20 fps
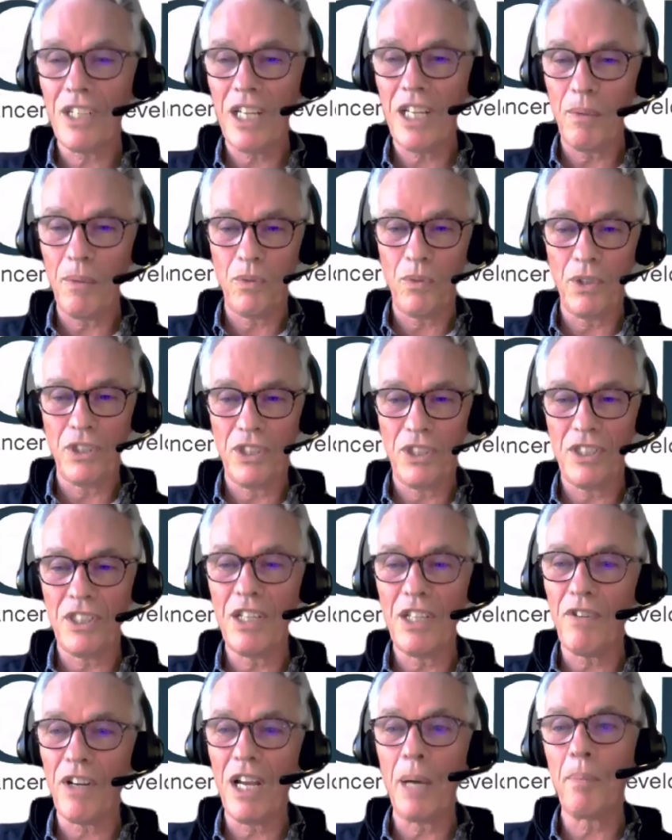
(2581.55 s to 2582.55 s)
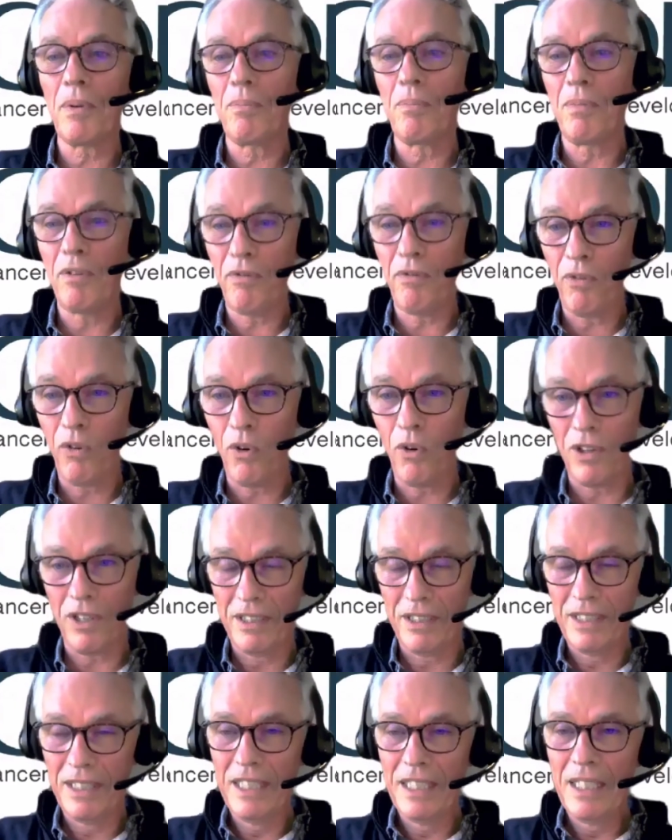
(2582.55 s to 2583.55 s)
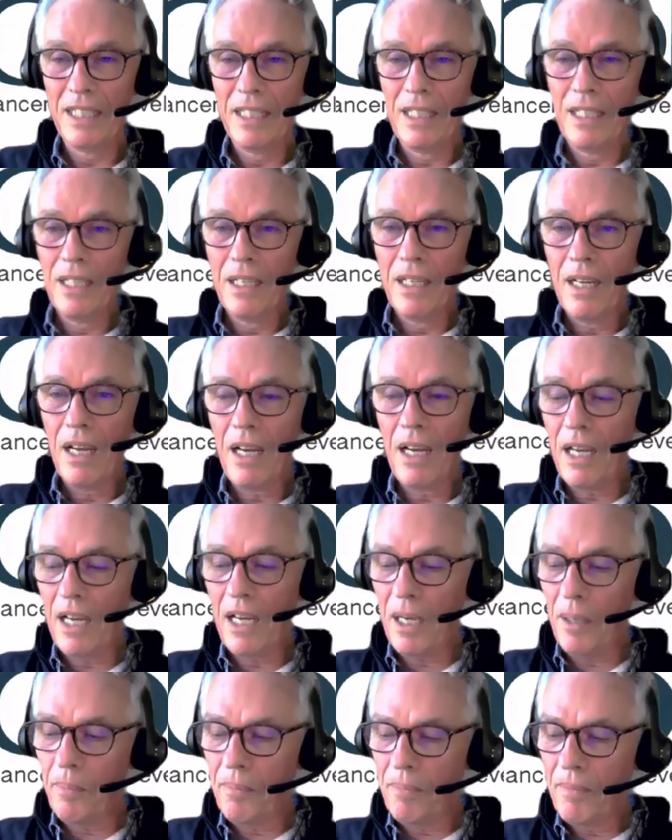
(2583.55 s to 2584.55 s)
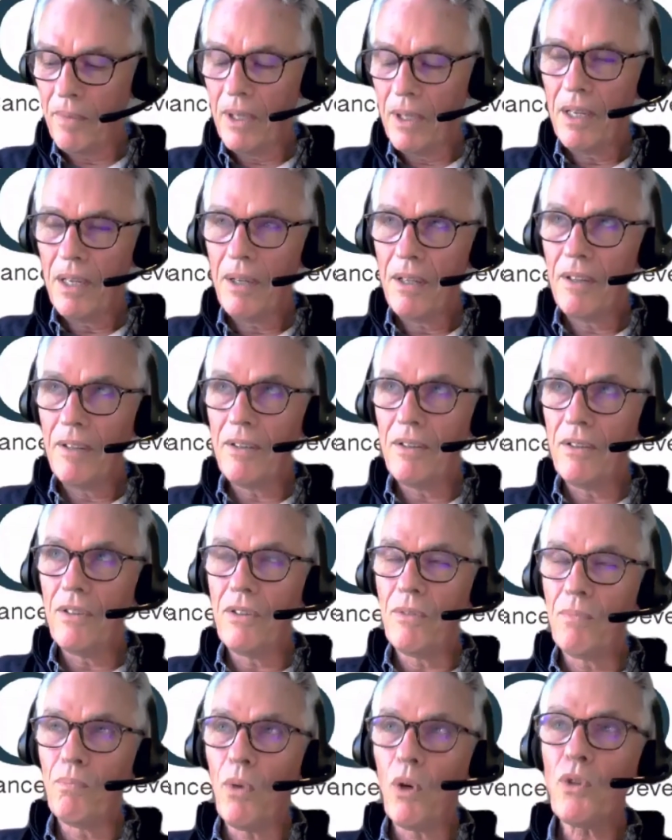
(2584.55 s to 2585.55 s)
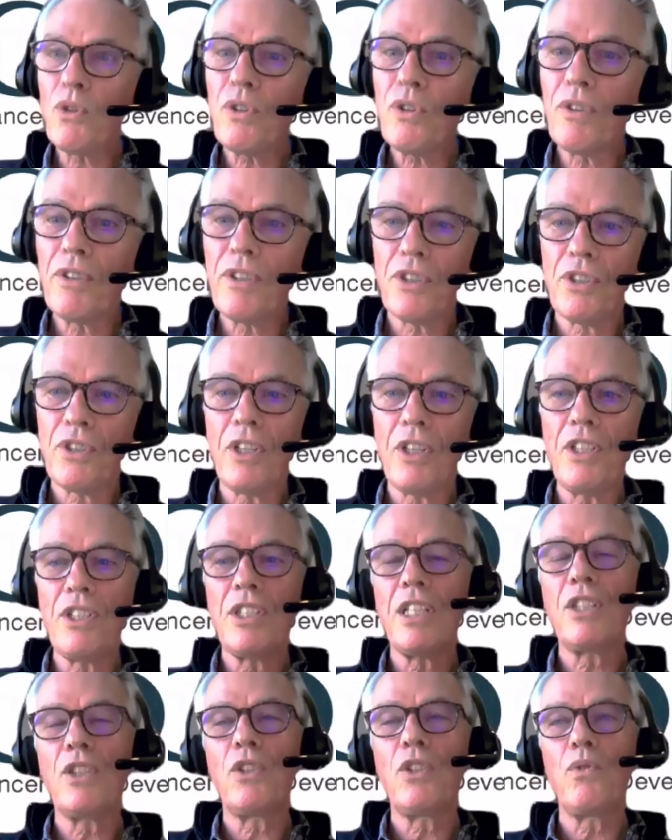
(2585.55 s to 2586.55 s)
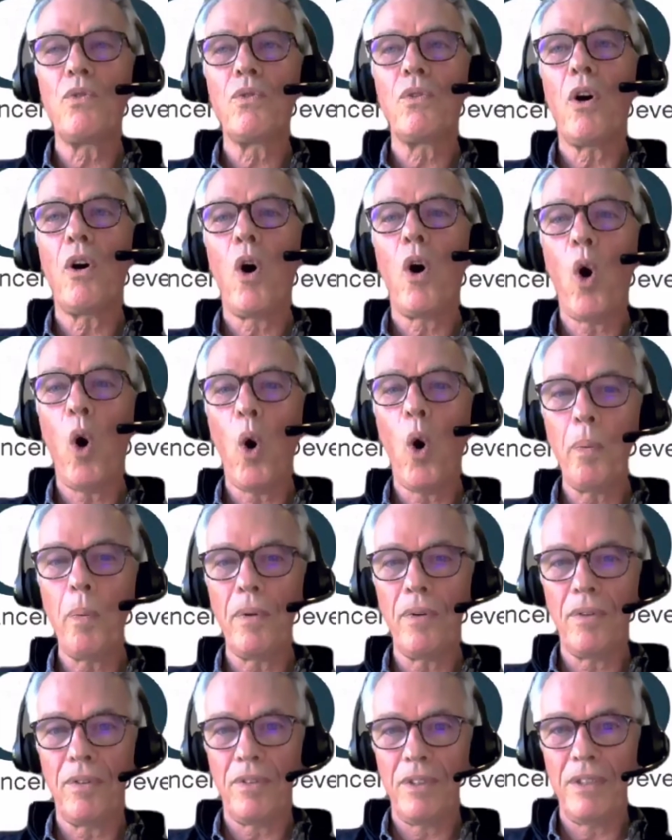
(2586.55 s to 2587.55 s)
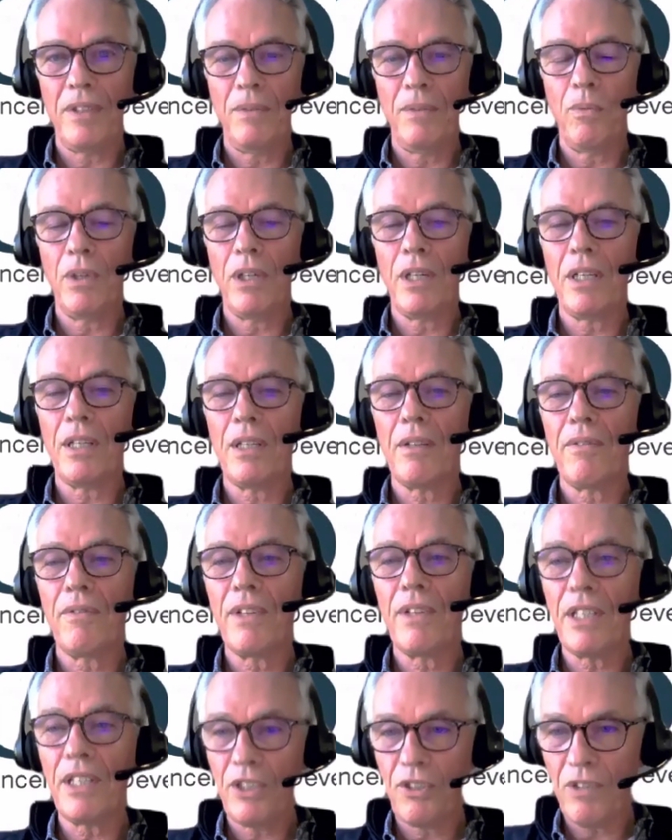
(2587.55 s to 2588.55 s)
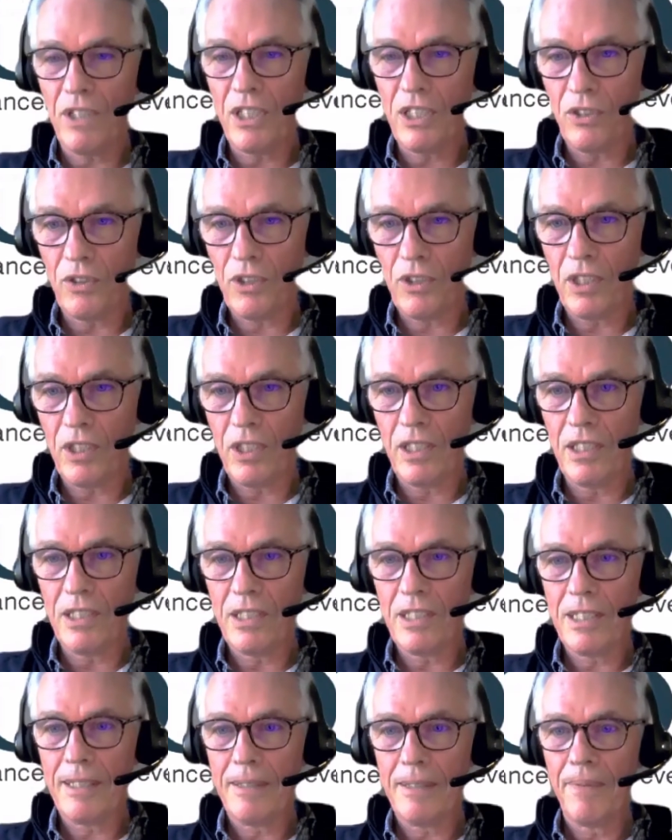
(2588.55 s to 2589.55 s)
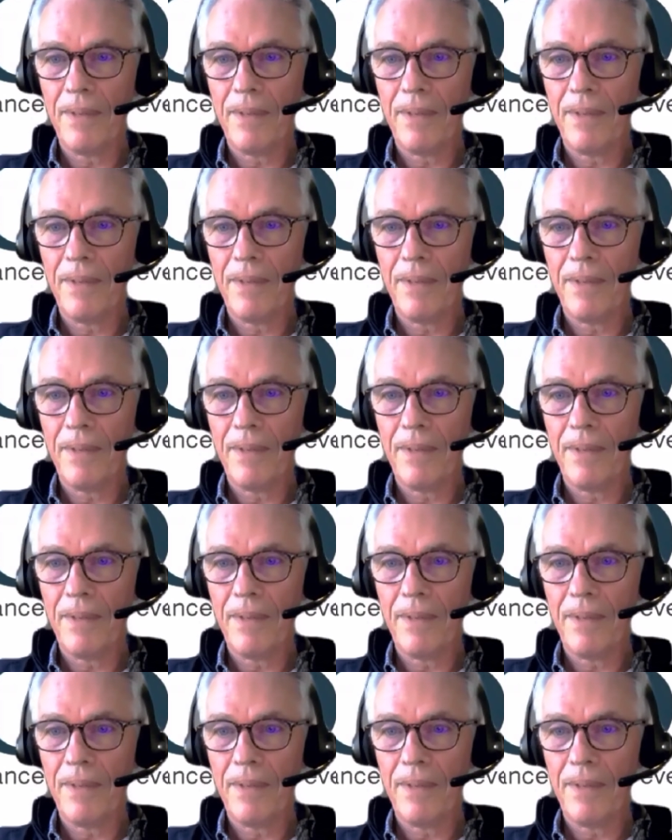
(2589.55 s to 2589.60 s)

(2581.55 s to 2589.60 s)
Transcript: time, which has never happened before. Um, most of the studies that you opened were registration studies,